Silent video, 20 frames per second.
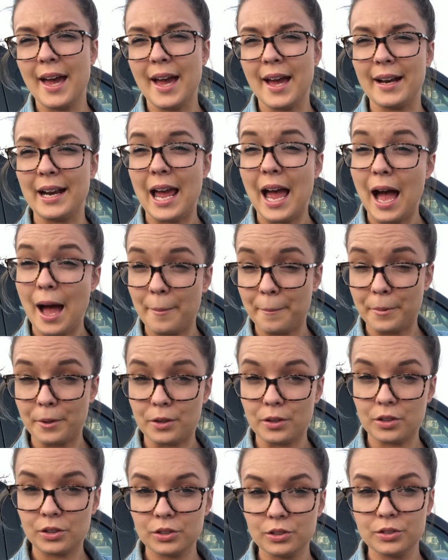and
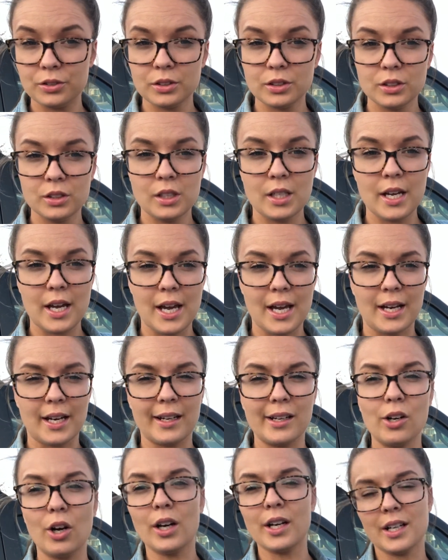apple. And
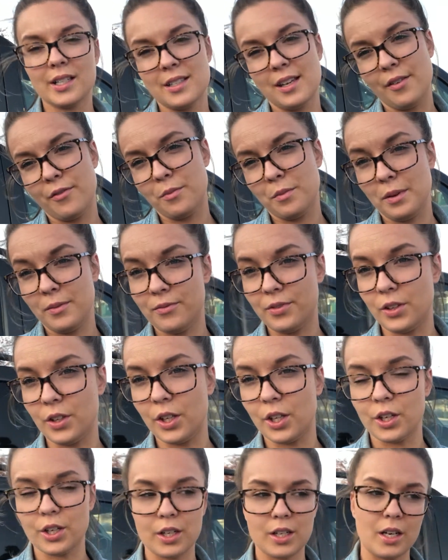I got it because I haven't been
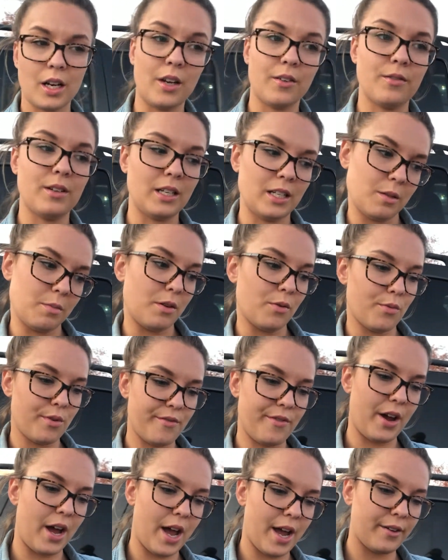feeling good and I need to be
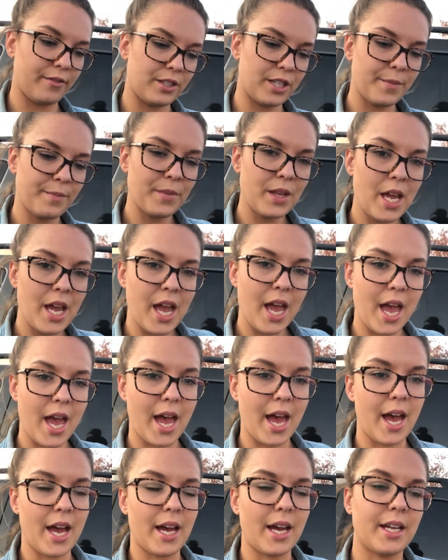revived.
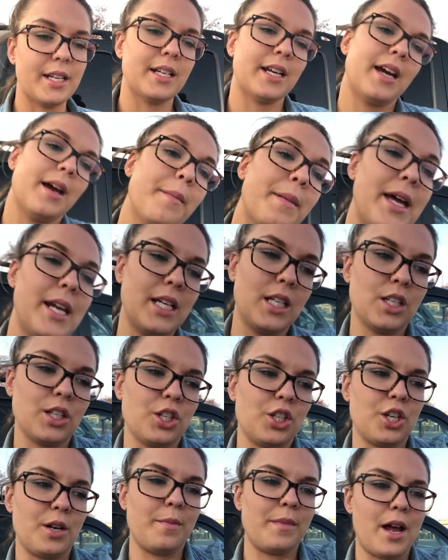And I am heading to
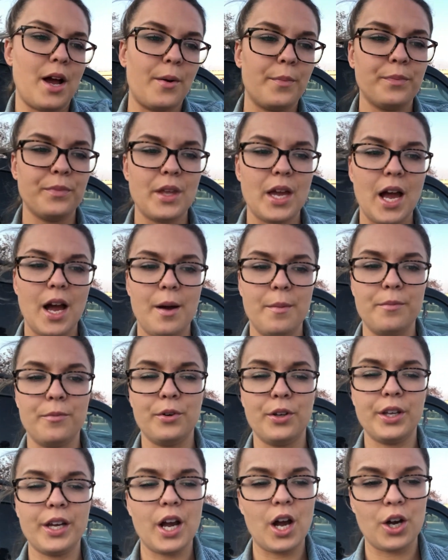the gym now. I'm
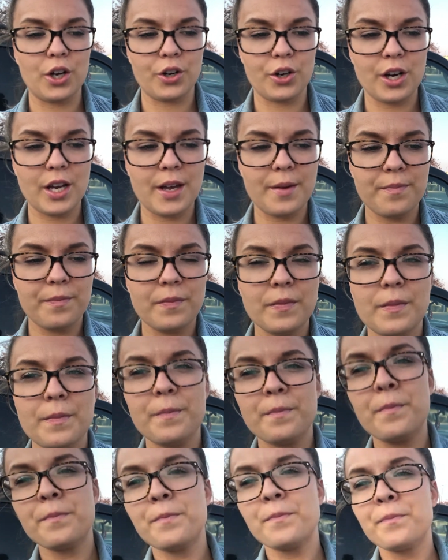really hungry.
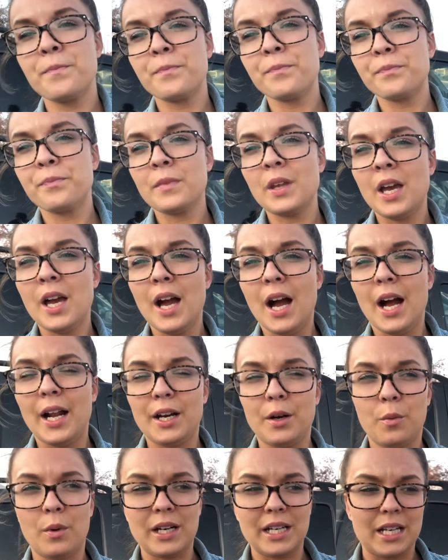I
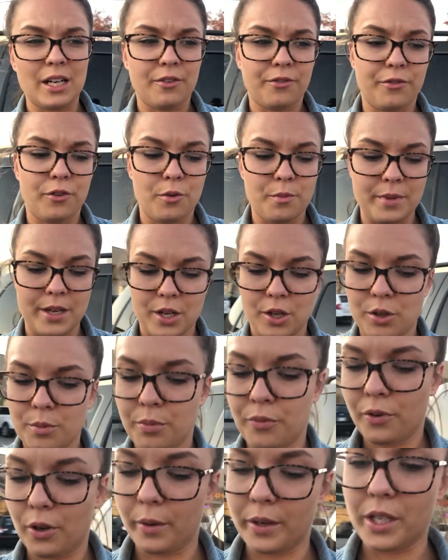didn't want to eat a full meal
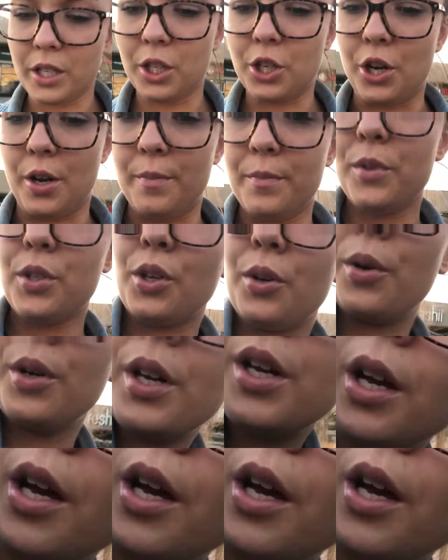before I went to the gym, so